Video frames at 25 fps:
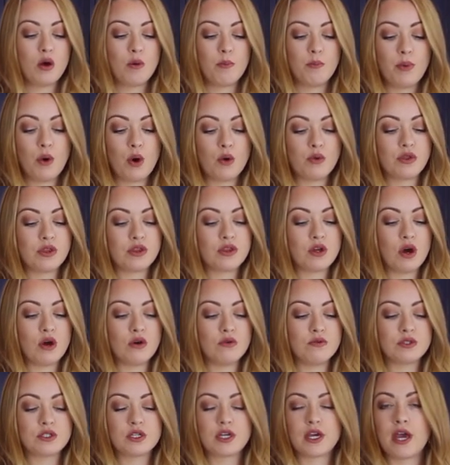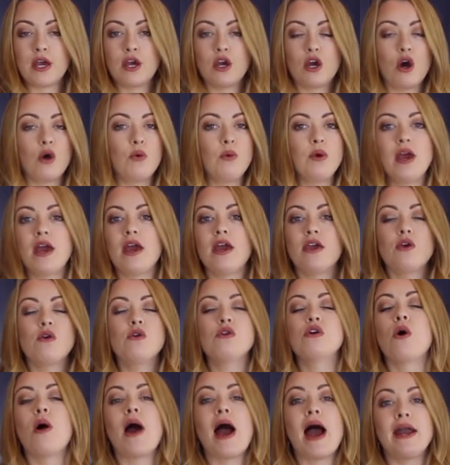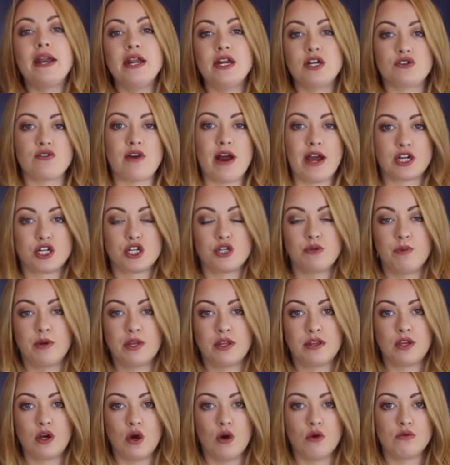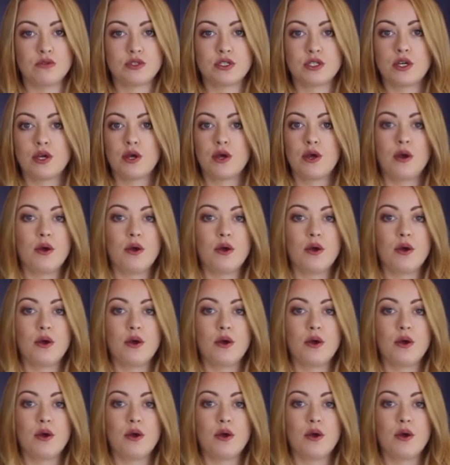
Both of those can go, you can go any direction with those.